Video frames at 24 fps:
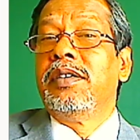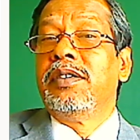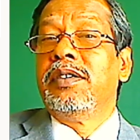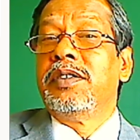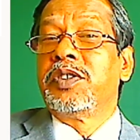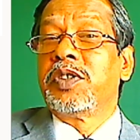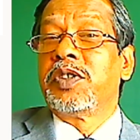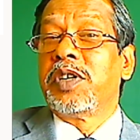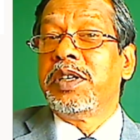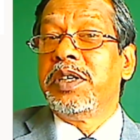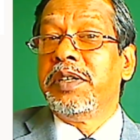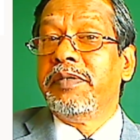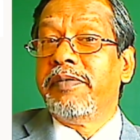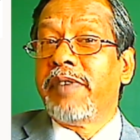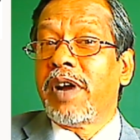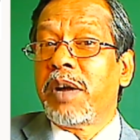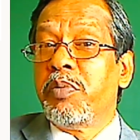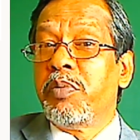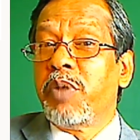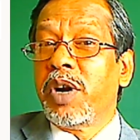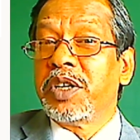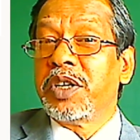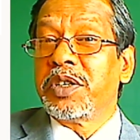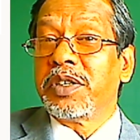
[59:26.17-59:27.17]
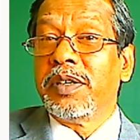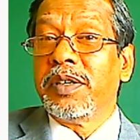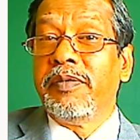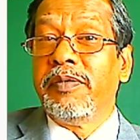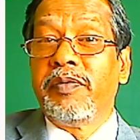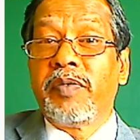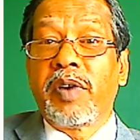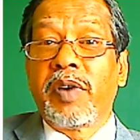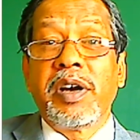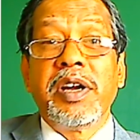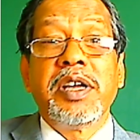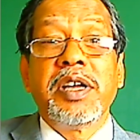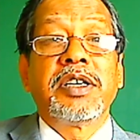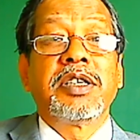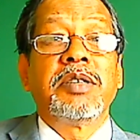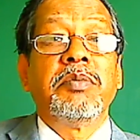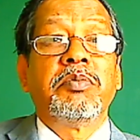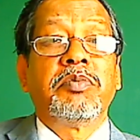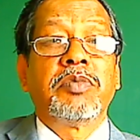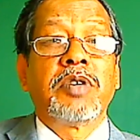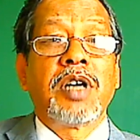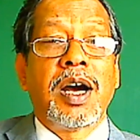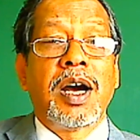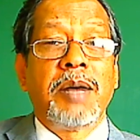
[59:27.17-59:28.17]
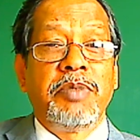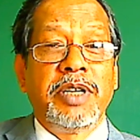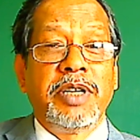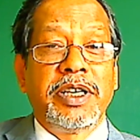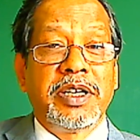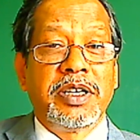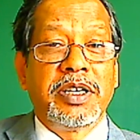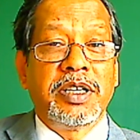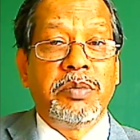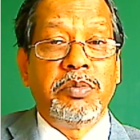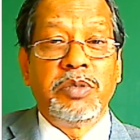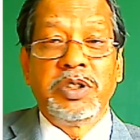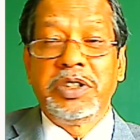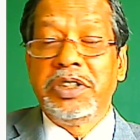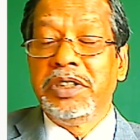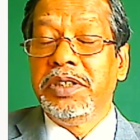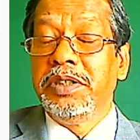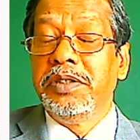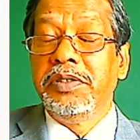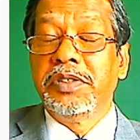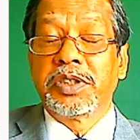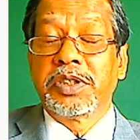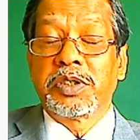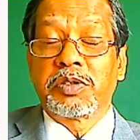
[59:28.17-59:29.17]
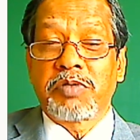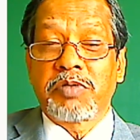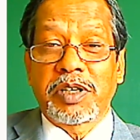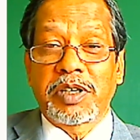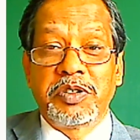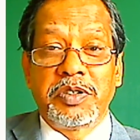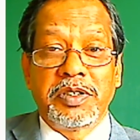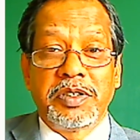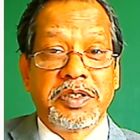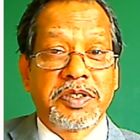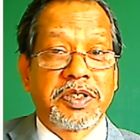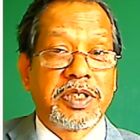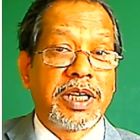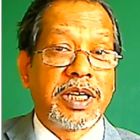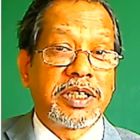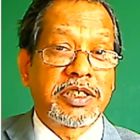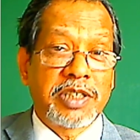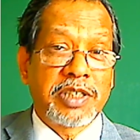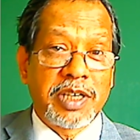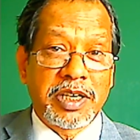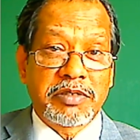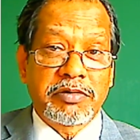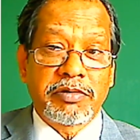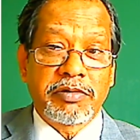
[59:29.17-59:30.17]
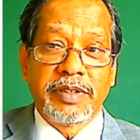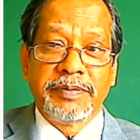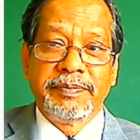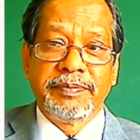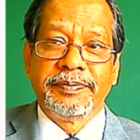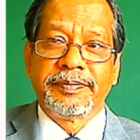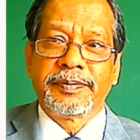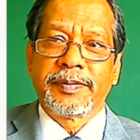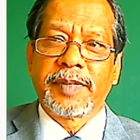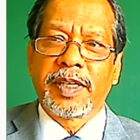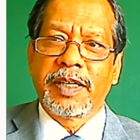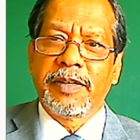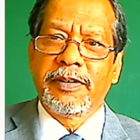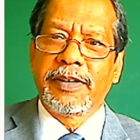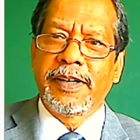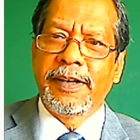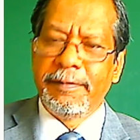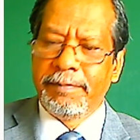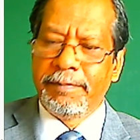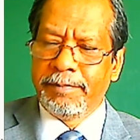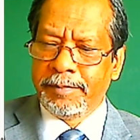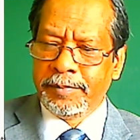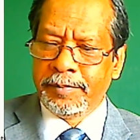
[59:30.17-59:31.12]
study vibration of very complicated machines, structures, etc. Okay.